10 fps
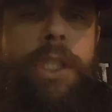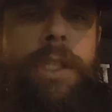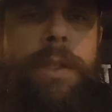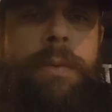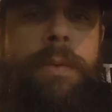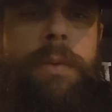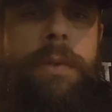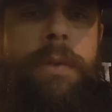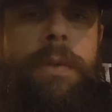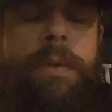you do.
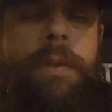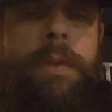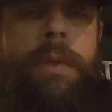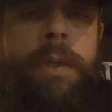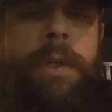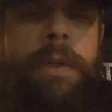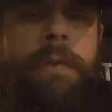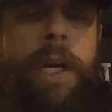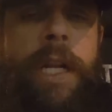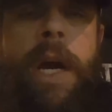
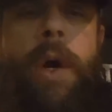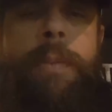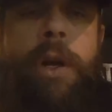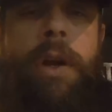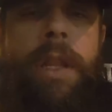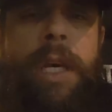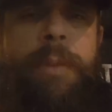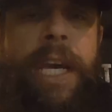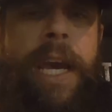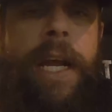Right now, I'm currently a
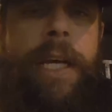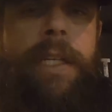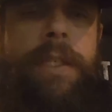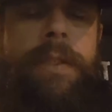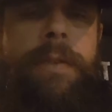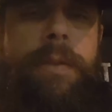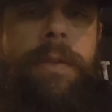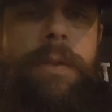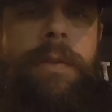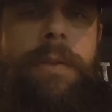mechanic,
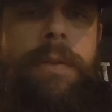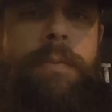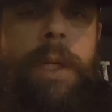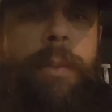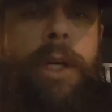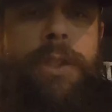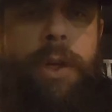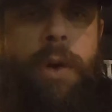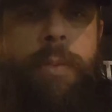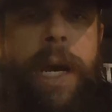but I'm also
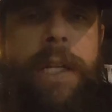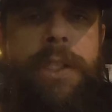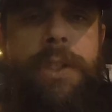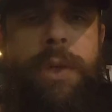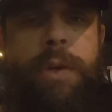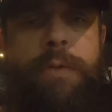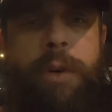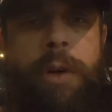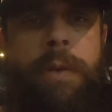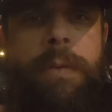going back to school
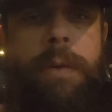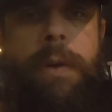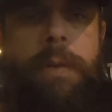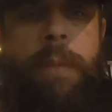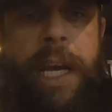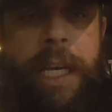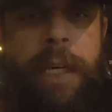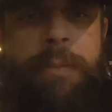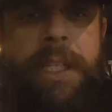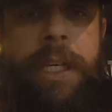for my
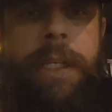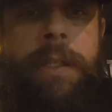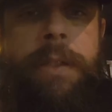EMT.